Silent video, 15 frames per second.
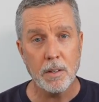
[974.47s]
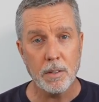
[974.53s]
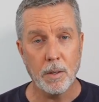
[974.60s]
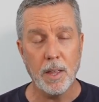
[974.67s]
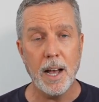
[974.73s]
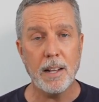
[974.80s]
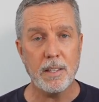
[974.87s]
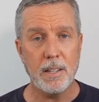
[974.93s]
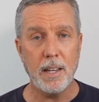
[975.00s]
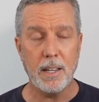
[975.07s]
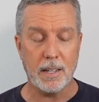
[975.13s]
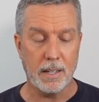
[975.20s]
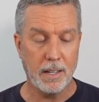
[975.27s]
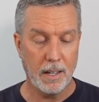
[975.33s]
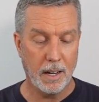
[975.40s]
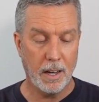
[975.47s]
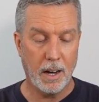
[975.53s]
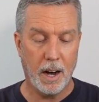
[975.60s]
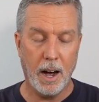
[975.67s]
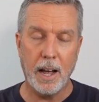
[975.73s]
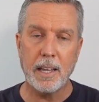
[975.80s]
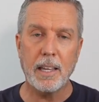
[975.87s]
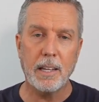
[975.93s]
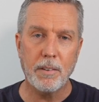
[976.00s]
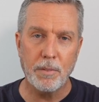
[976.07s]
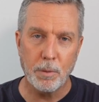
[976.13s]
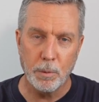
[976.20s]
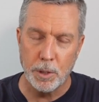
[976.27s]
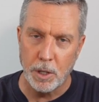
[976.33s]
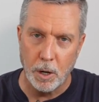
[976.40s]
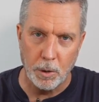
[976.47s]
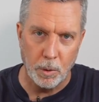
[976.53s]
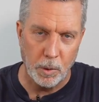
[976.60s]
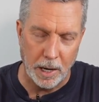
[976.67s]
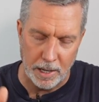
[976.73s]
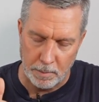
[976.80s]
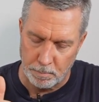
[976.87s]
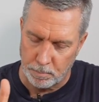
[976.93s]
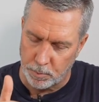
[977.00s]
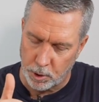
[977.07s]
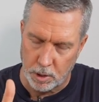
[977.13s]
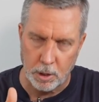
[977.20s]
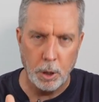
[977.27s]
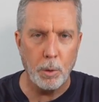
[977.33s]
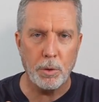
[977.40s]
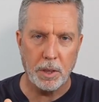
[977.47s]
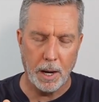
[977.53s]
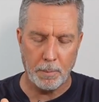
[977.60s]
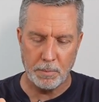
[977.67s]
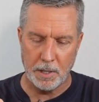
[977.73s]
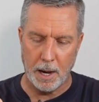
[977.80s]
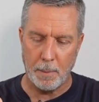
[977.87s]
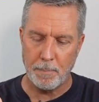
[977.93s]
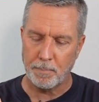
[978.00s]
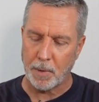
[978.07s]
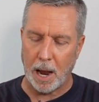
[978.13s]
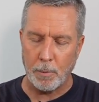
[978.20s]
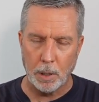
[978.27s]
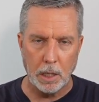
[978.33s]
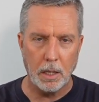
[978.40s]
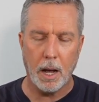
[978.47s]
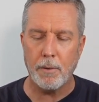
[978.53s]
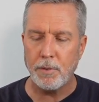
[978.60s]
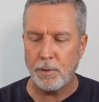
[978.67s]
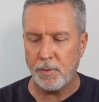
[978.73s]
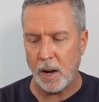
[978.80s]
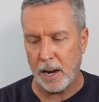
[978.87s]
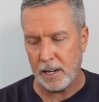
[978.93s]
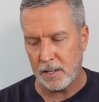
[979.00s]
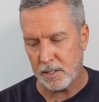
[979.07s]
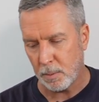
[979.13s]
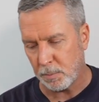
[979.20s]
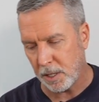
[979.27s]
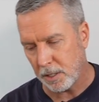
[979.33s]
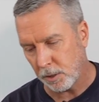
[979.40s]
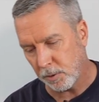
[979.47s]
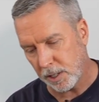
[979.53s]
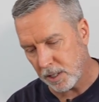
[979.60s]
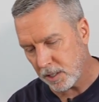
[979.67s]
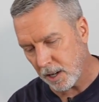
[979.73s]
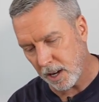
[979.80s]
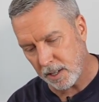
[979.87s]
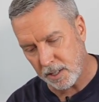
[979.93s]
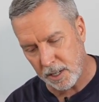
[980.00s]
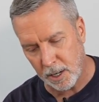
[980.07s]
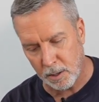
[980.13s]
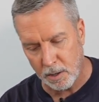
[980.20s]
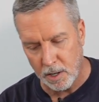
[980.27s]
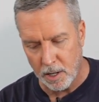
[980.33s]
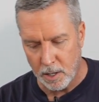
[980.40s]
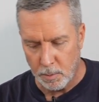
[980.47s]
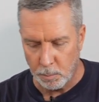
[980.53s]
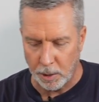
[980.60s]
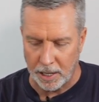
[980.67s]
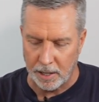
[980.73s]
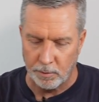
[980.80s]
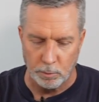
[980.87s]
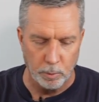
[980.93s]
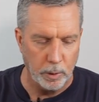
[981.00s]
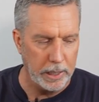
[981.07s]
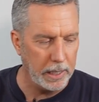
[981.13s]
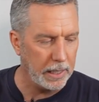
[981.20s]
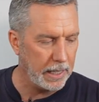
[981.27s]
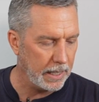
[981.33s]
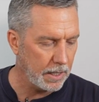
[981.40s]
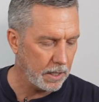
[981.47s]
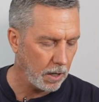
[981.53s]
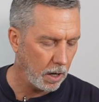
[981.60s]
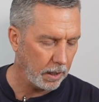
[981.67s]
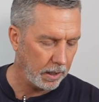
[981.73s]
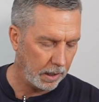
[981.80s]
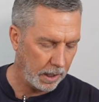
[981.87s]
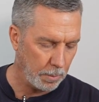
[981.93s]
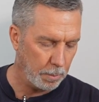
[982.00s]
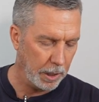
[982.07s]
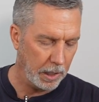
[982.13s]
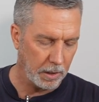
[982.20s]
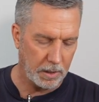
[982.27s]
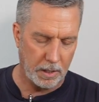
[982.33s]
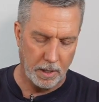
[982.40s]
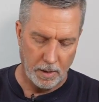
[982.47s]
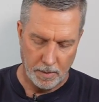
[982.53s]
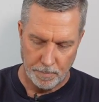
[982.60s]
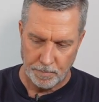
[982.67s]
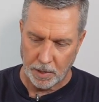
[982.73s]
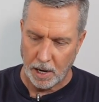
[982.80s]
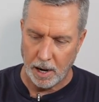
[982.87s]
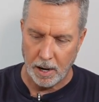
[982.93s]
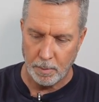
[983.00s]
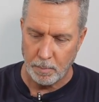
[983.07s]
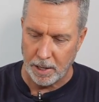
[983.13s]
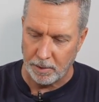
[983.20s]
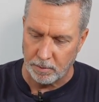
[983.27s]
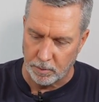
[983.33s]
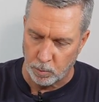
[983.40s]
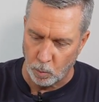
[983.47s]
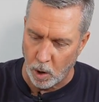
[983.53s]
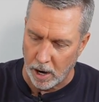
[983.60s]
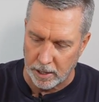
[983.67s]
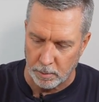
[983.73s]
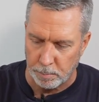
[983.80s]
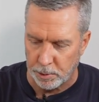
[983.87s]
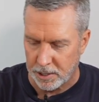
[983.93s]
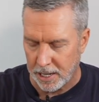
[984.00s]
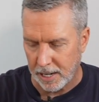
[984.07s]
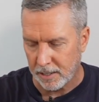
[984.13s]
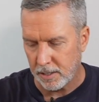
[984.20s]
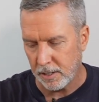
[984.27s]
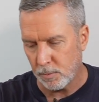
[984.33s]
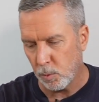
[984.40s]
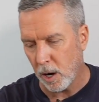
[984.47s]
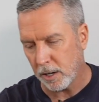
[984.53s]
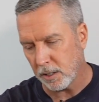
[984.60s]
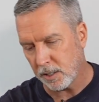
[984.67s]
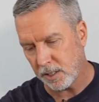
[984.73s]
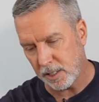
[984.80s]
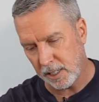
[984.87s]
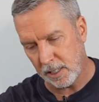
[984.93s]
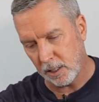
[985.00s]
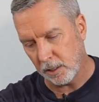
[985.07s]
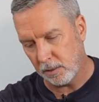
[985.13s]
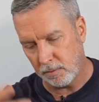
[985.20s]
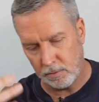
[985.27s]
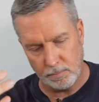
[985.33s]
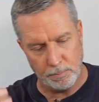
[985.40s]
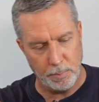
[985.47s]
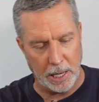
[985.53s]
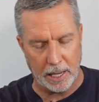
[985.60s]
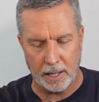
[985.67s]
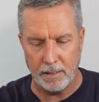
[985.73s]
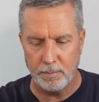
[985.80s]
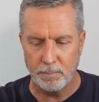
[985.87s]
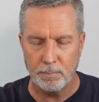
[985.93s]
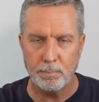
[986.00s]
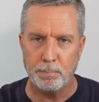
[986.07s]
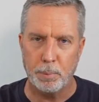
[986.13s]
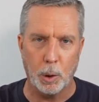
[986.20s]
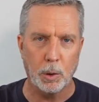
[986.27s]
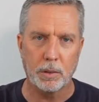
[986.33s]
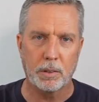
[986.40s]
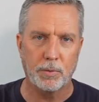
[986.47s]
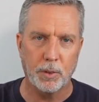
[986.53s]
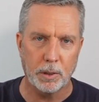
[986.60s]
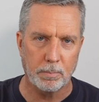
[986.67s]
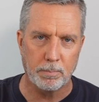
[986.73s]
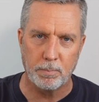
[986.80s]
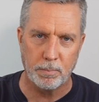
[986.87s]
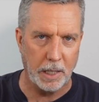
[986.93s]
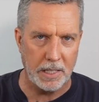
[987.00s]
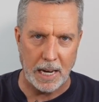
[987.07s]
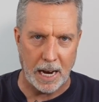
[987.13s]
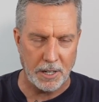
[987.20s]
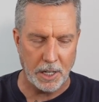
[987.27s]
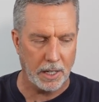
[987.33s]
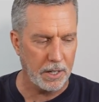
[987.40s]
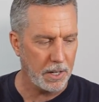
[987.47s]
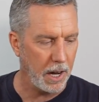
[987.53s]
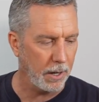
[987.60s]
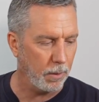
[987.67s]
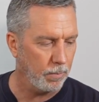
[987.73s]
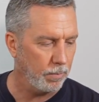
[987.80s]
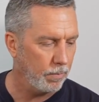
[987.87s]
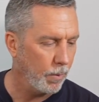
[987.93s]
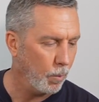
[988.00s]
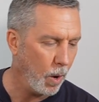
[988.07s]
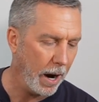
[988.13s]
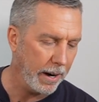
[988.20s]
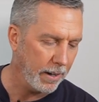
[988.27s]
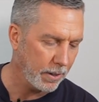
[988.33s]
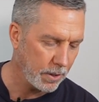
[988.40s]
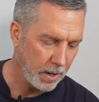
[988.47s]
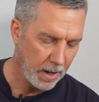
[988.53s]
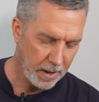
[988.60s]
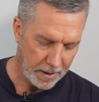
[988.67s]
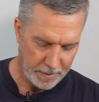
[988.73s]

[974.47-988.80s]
So that's it. I give the Redodo a two thumbs up. I would love to find something to criticize here, but it really is solidly built. Um, it's water protected, water sealed, big bolts for attaching a ton of wires.